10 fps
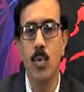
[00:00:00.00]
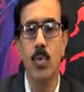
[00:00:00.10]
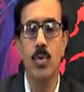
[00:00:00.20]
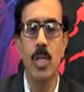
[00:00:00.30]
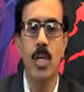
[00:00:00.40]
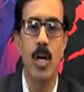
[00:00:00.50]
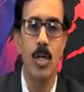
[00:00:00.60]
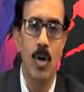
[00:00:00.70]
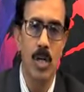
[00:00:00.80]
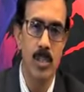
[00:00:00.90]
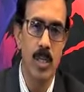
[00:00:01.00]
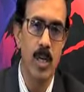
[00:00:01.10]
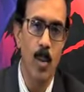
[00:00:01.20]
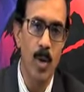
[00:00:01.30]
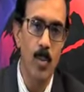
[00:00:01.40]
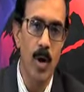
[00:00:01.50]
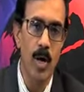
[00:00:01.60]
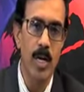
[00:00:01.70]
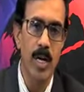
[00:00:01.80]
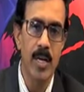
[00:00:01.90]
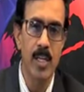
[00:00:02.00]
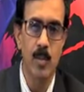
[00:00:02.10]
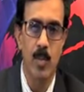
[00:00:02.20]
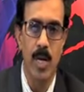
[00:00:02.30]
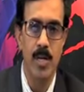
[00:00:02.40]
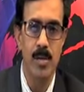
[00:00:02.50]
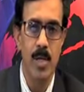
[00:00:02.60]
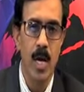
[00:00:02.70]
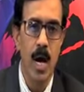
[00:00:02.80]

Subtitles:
2 silicon to oxygen double bond in its place,